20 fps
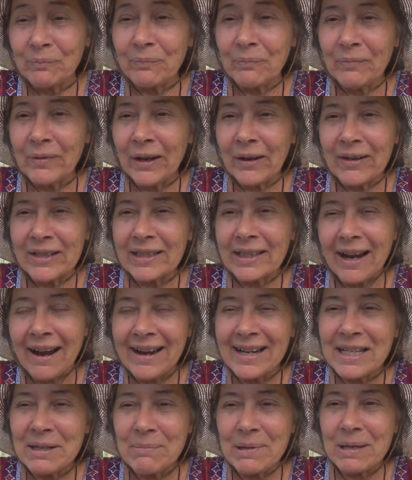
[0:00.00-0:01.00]
very
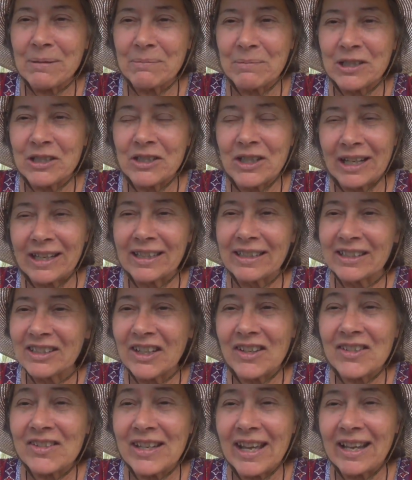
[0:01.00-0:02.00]
tiny baby chicken
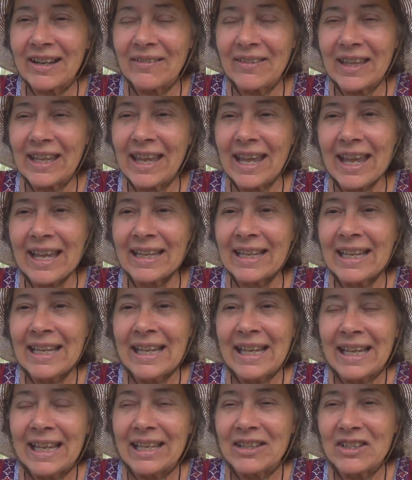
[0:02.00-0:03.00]
just out of the egg
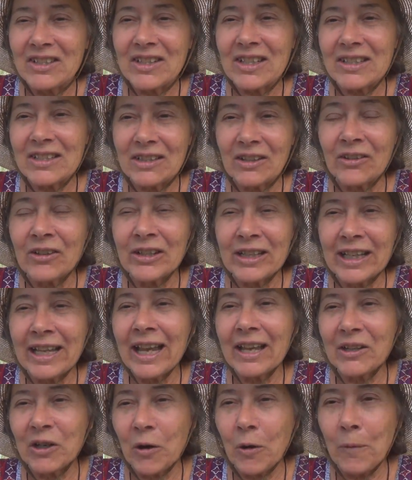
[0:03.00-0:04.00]
it's just learning
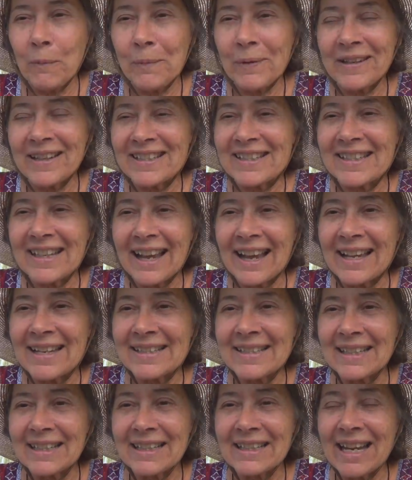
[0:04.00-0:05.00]
how to open its
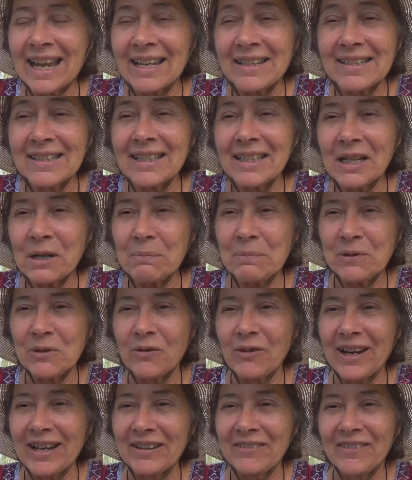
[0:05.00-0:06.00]
eyes and, and sit up
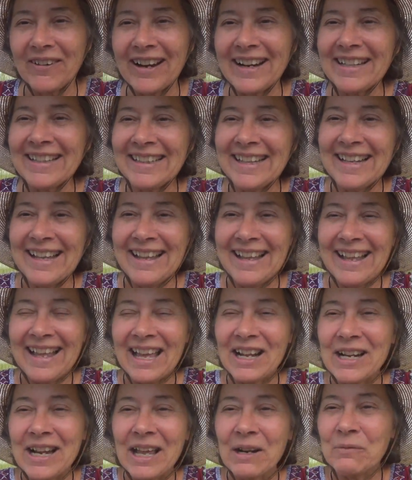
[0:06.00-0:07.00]
straight right
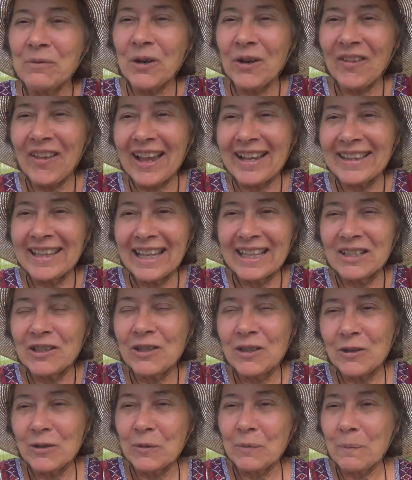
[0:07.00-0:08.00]
and and we're like that
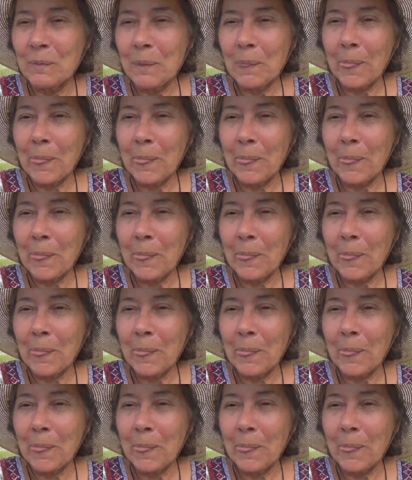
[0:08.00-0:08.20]
too